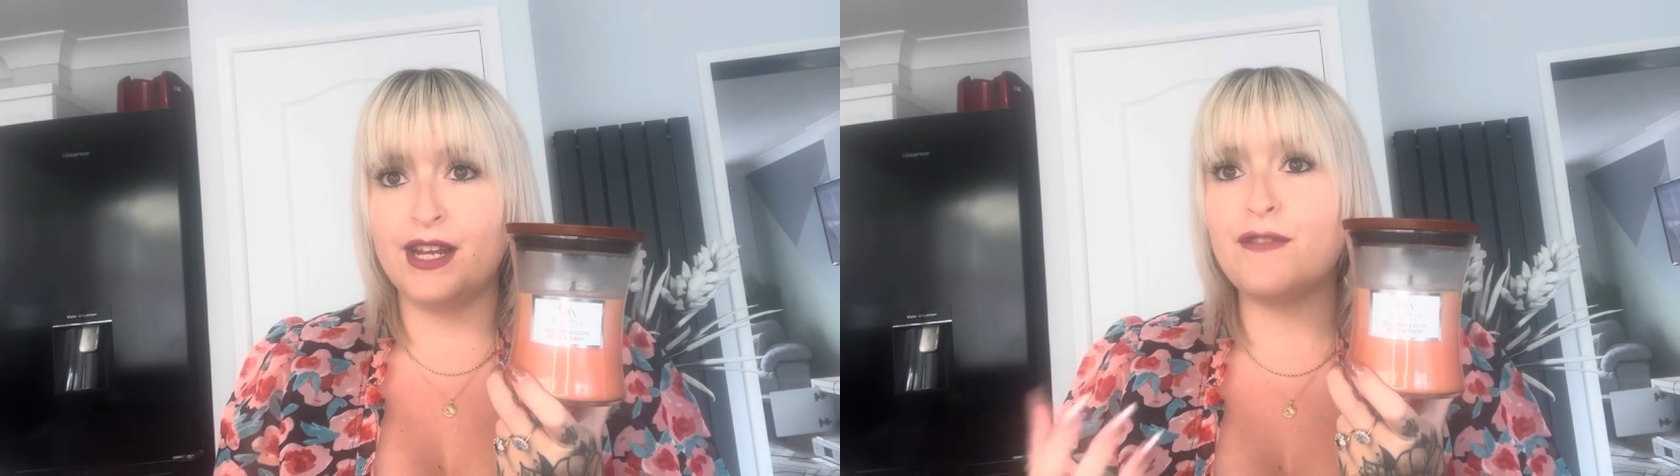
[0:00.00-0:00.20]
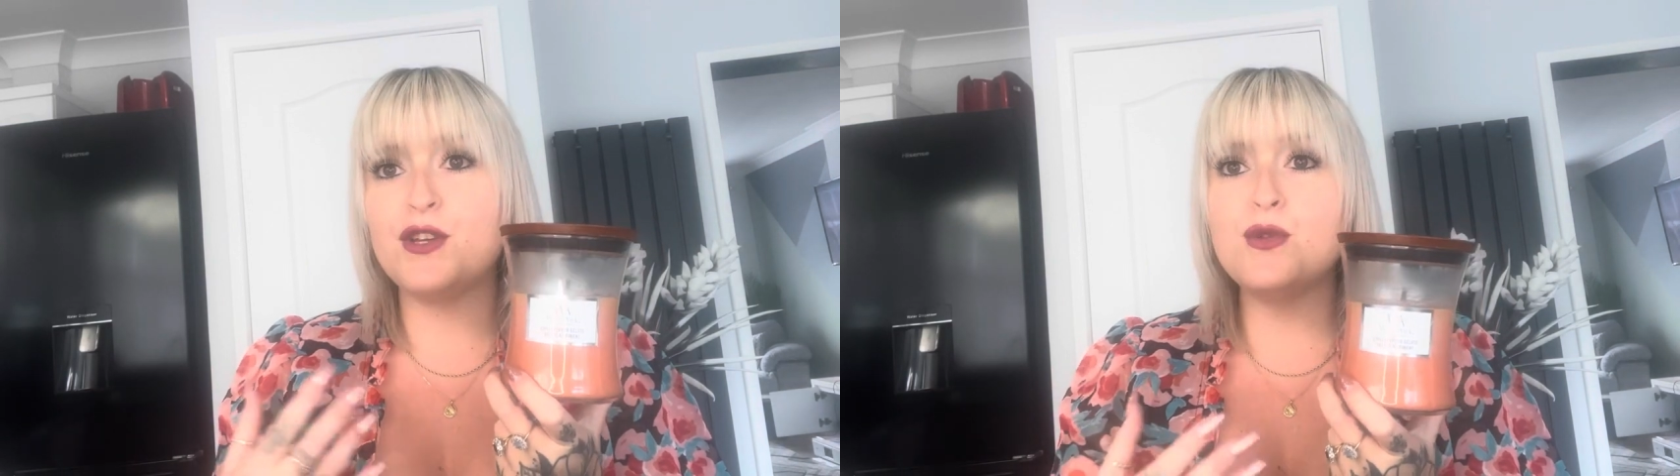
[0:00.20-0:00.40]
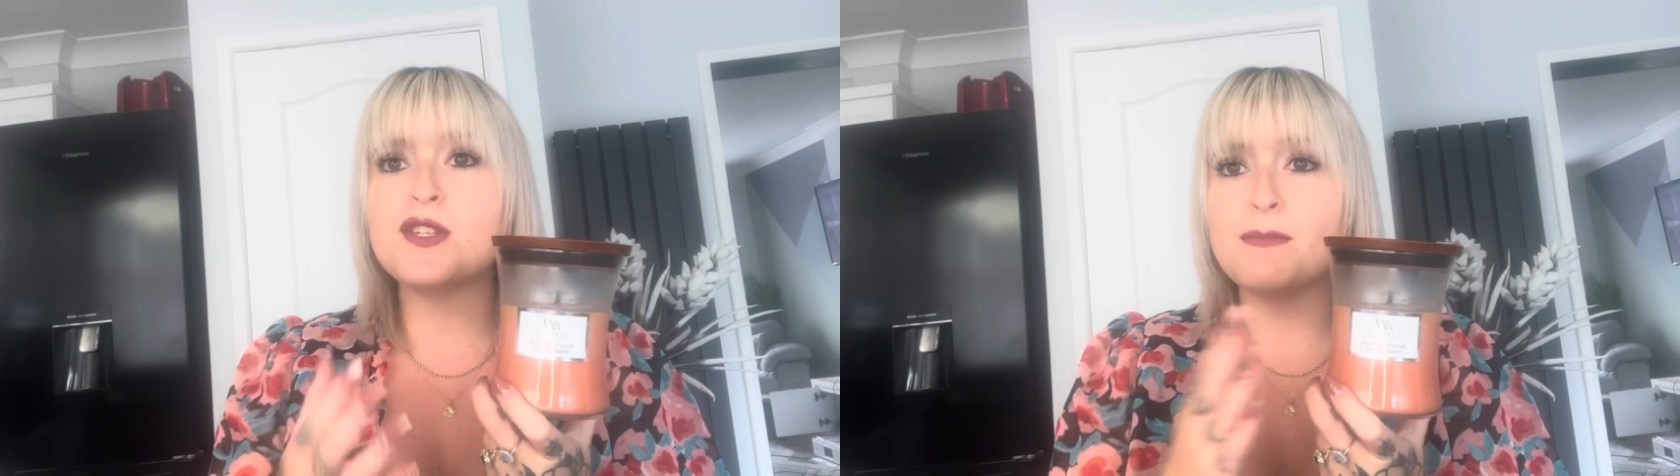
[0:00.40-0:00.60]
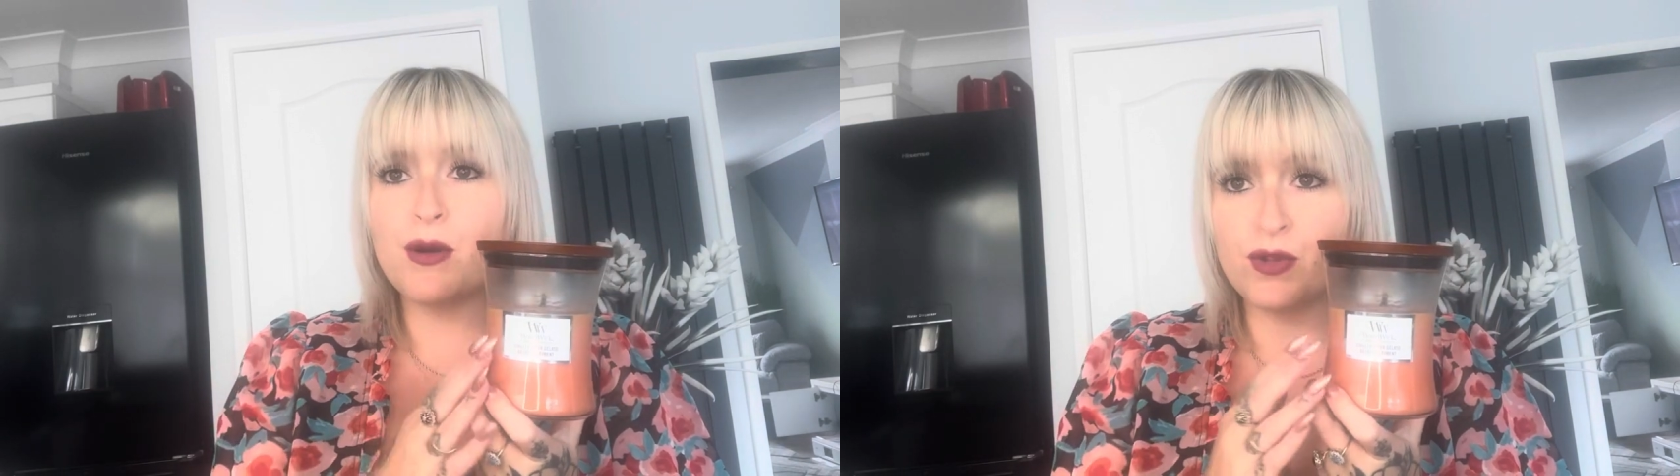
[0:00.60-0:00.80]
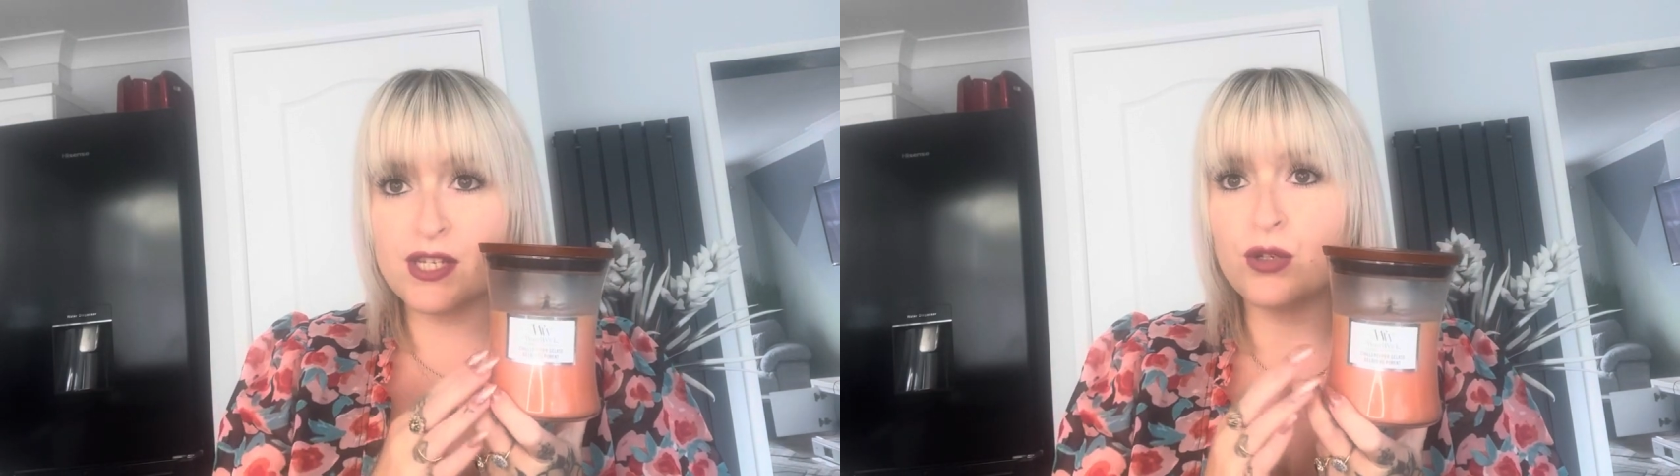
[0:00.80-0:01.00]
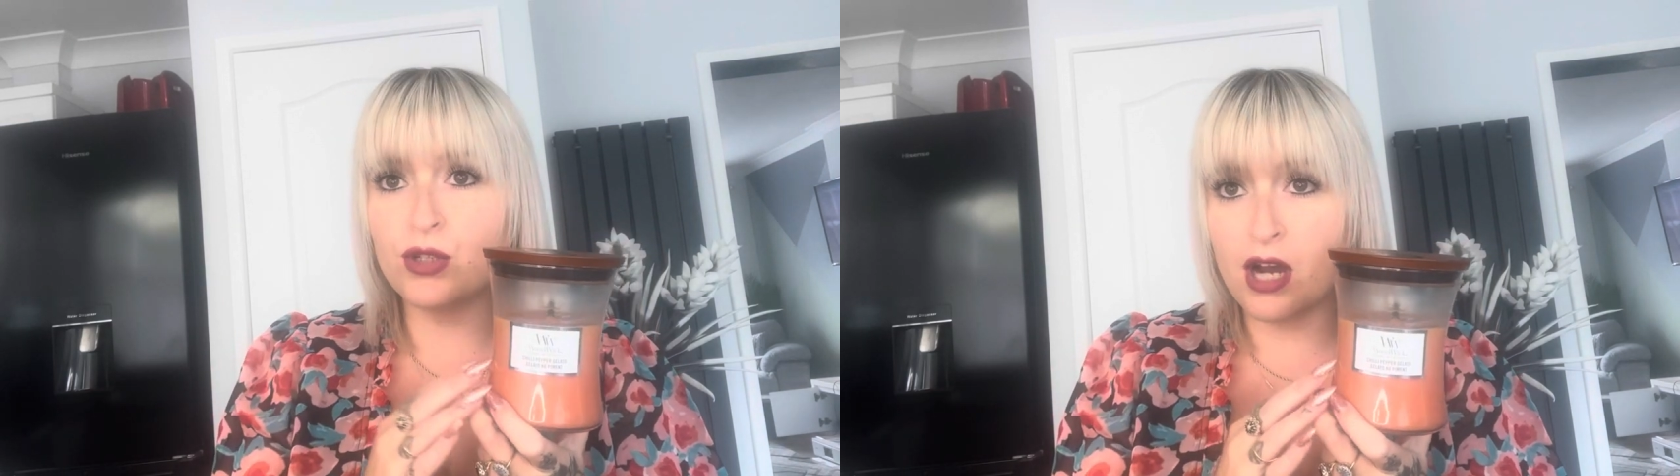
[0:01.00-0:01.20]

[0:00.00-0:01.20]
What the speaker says: If you smell this on